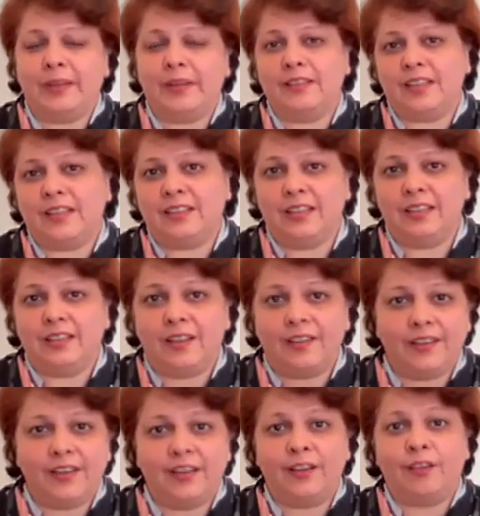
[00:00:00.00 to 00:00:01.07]
because I think
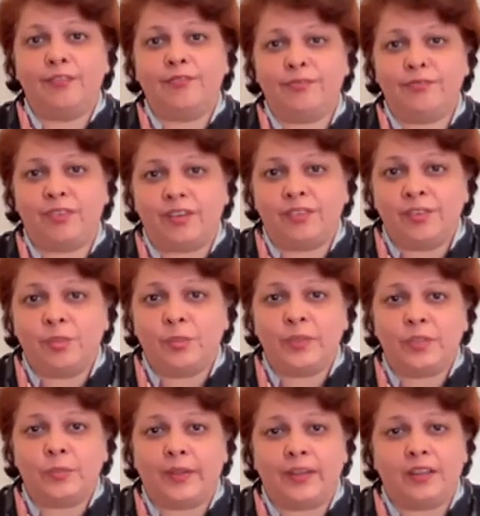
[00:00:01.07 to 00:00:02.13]
there are enough funds with